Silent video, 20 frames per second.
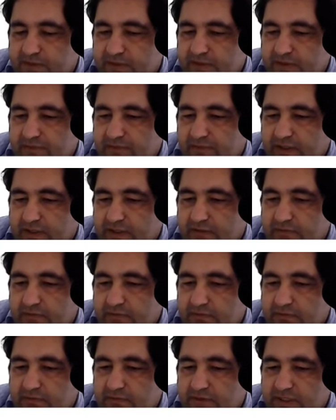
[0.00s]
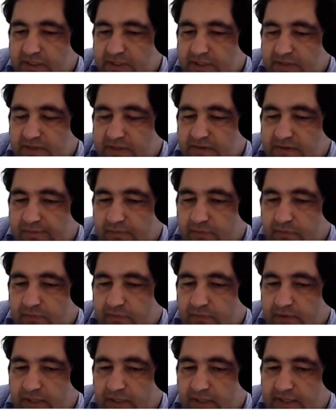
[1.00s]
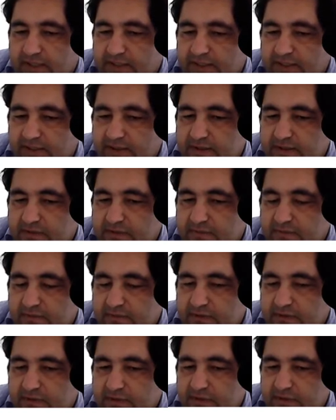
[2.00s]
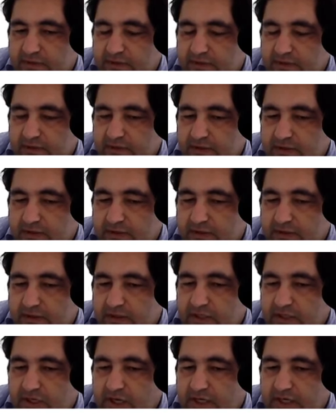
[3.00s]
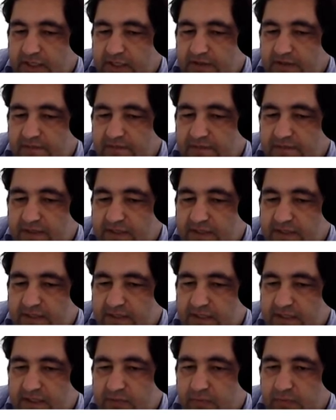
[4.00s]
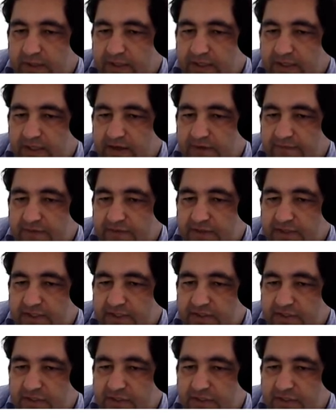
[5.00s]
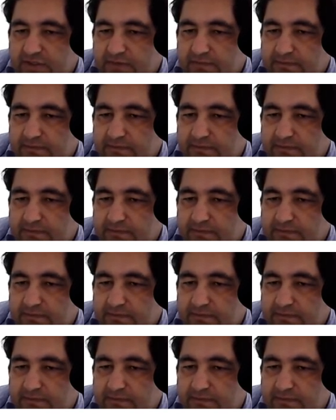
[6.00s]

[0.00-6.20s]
well, this is the formula I need. I need VC when I have the digit.